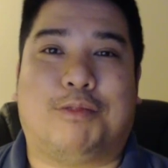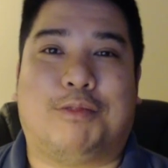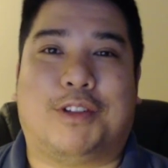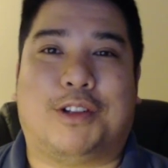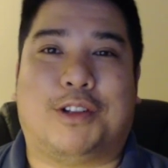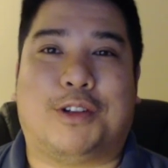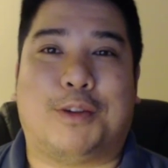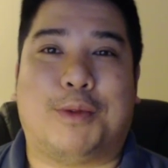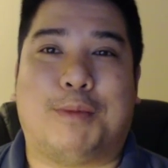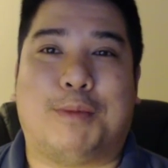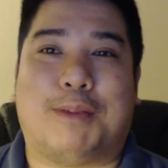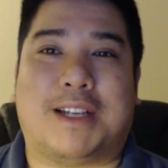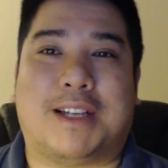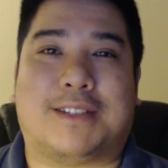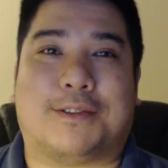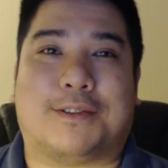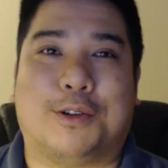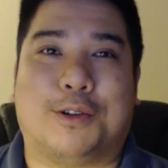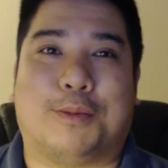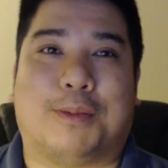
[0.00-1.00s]
tournament by
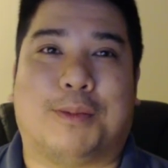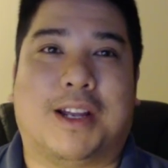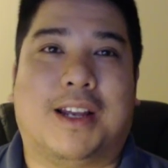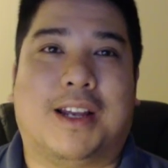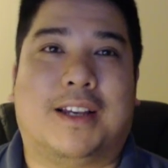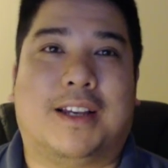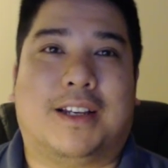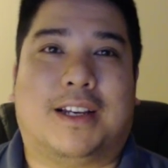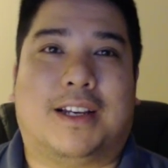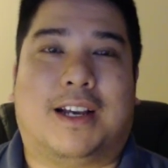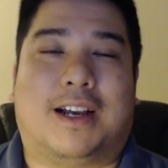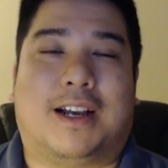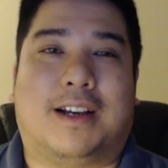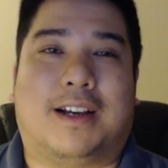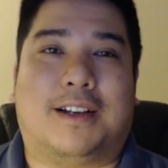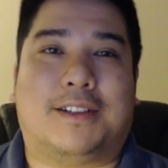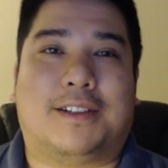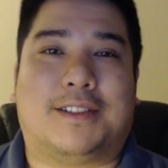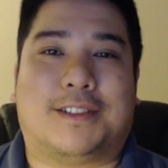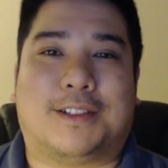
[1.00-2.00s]
storm.
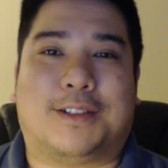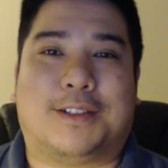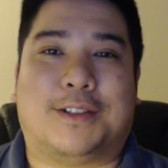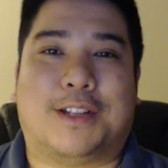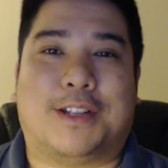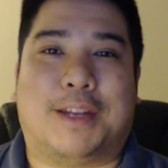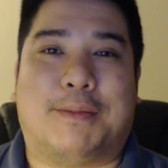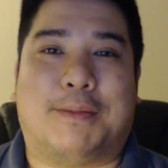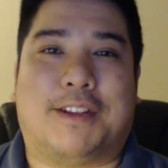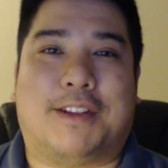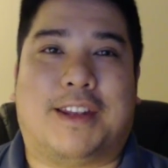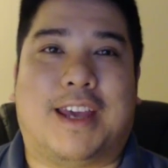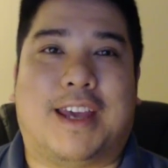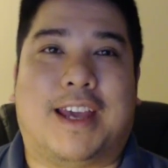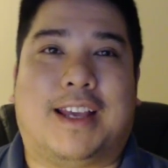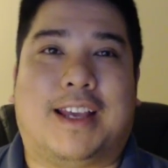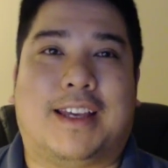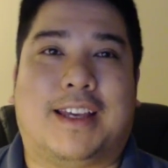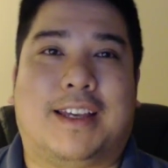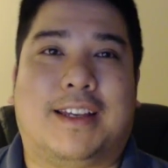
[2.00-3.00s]
So the name of the
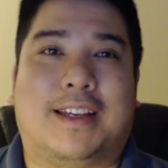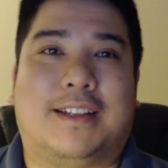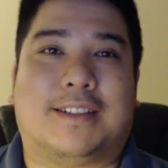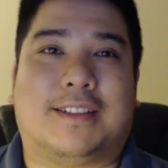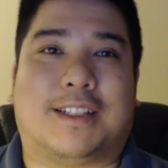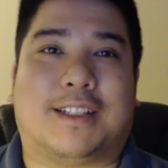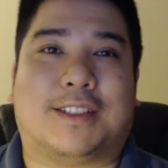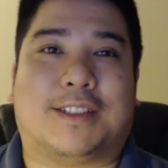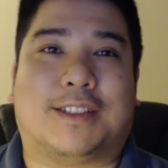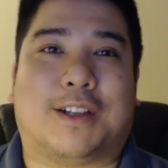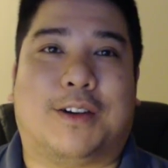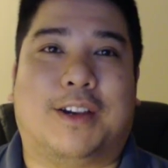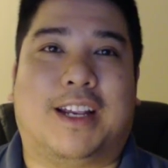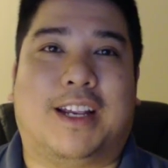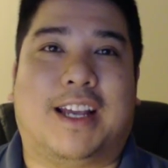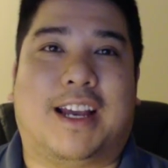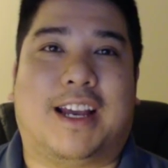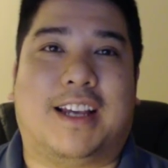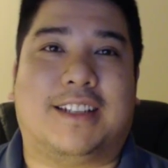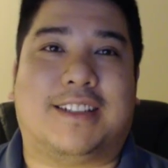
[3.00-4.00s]
deck is Sorry
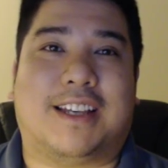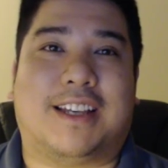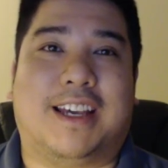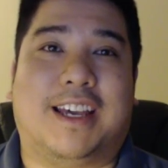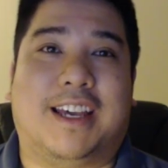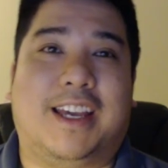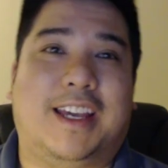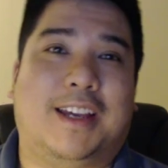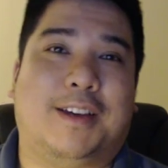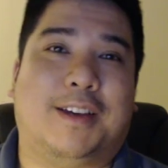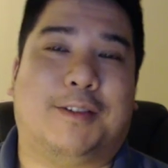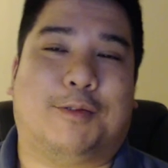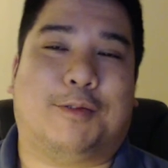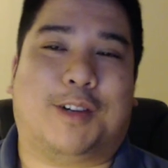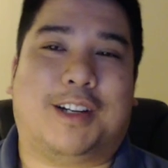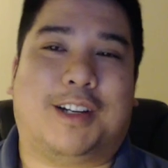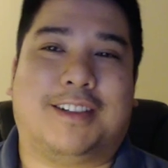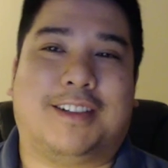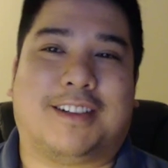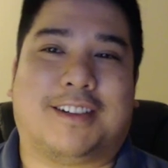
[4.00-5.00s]
Guys A.
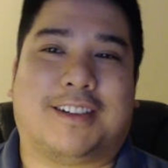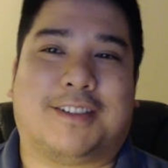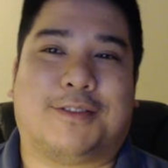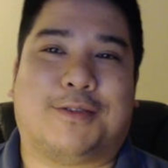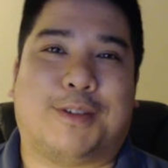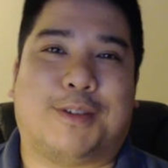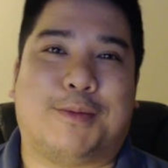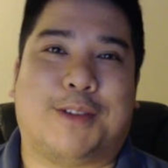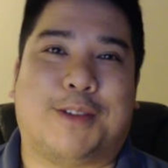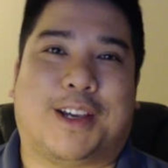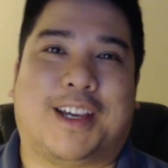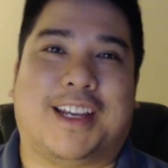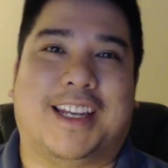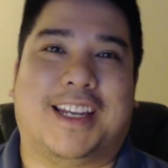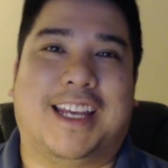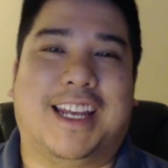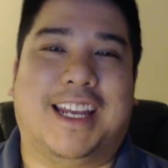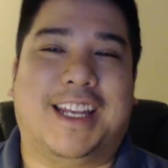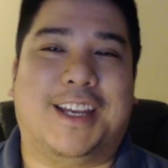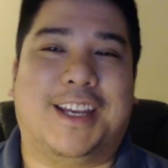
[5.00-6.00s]
Well, from the
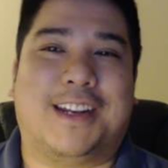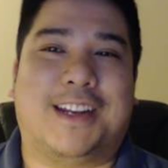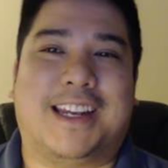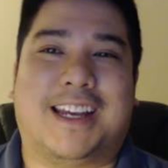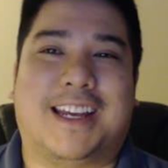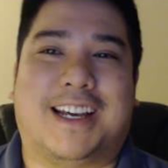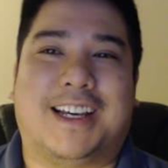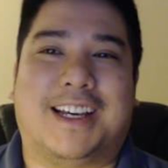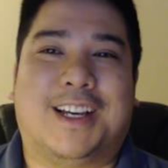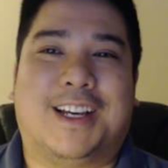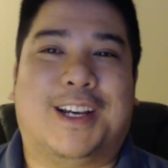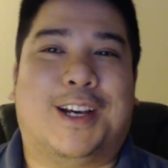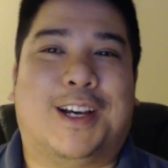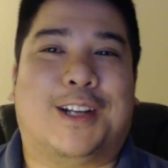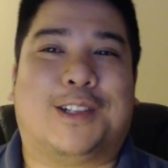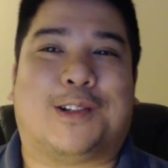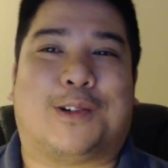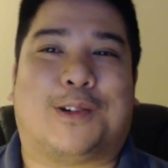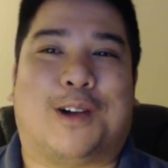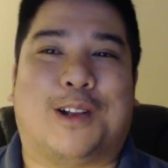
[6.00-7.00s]
Canadian
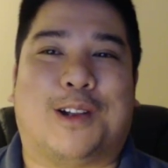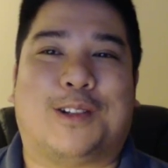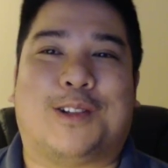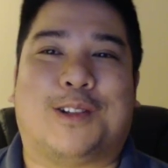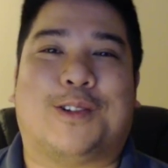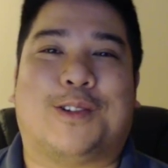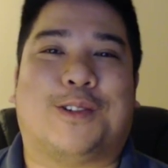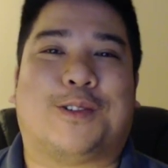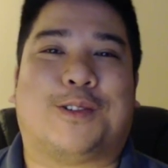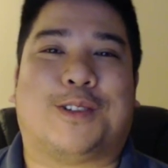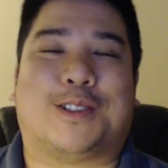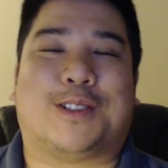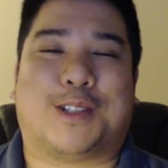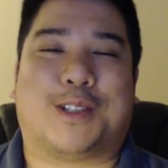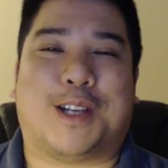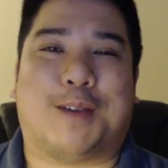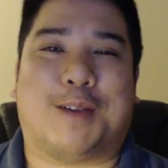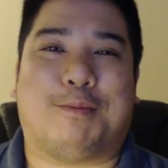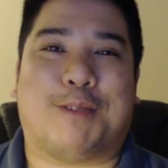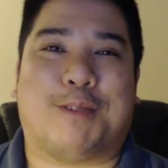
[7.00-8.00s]
Toronto Crystal
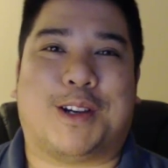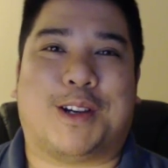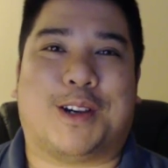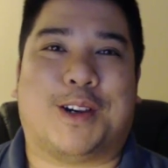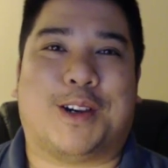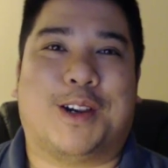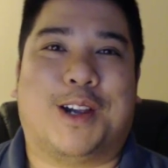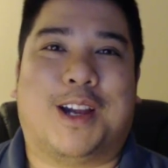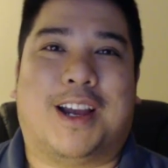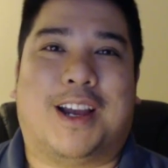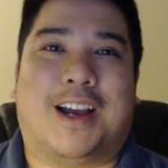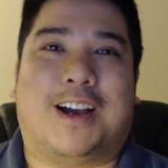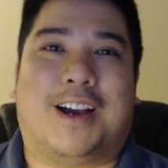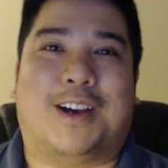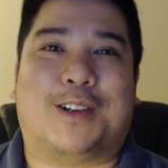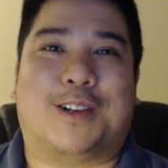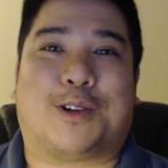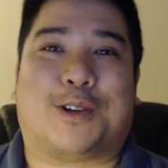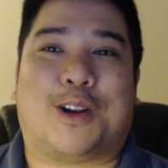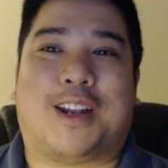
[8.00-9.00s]
Cup winner,
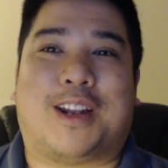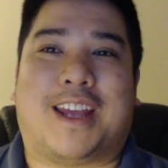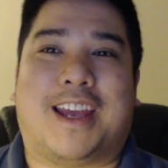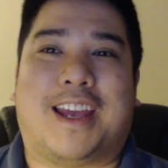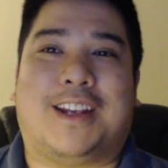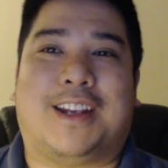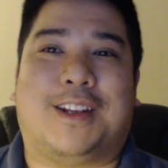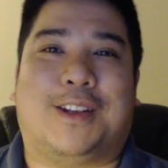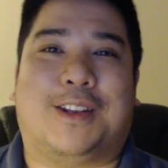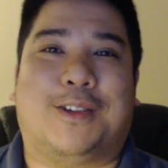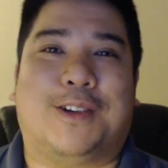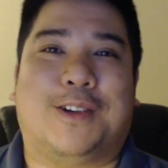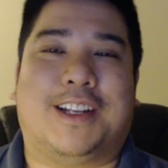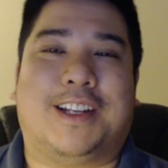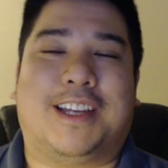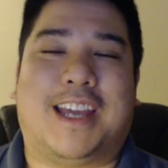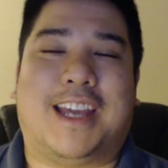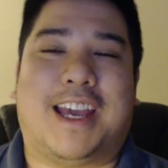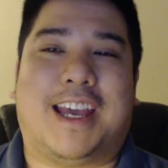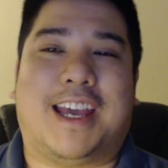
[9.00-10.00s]
Jordan Denk, doing it
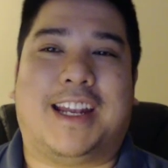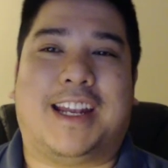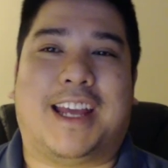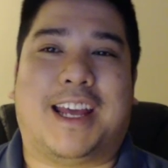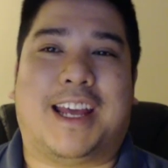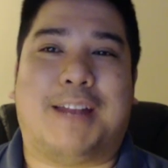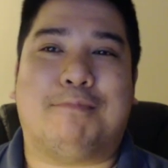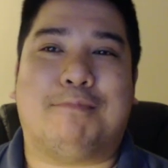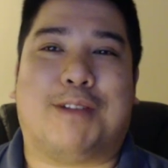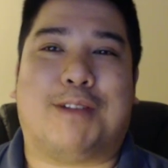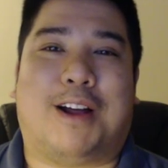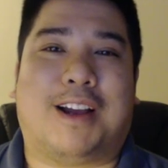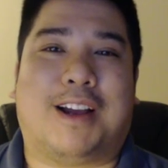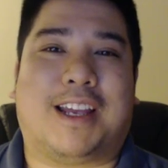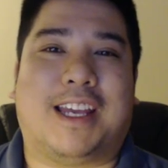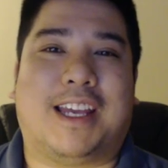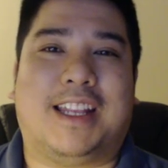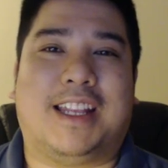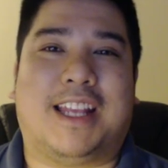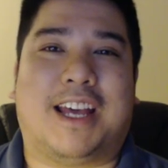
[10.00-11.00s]
again and
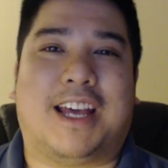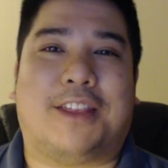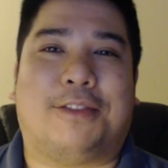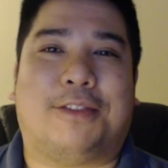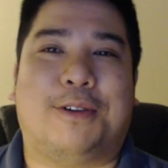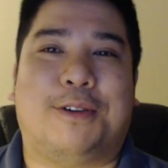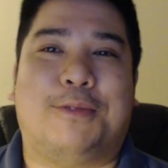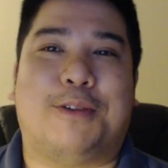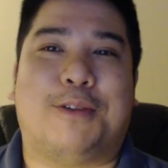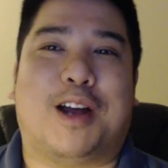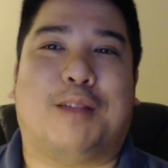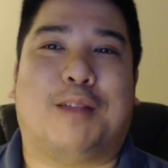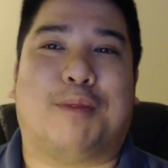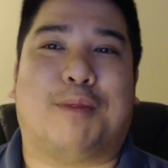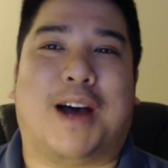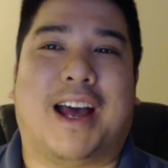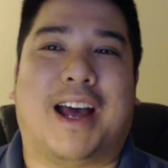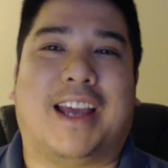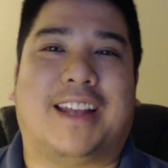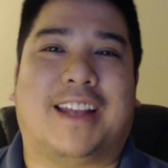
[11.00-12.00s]
blocking that 3-round
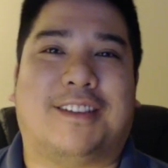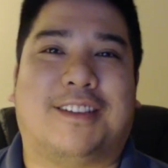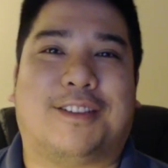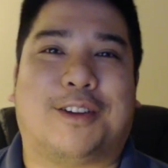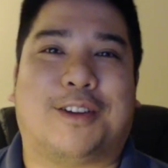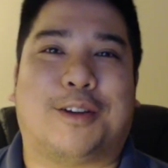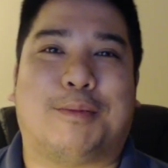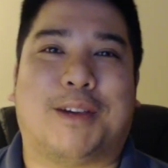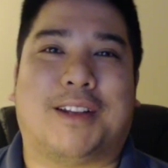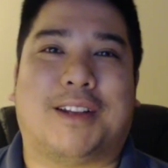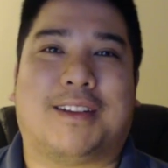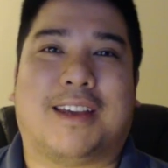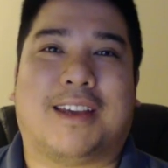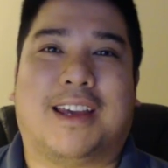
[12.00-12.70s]
bye at this tournament.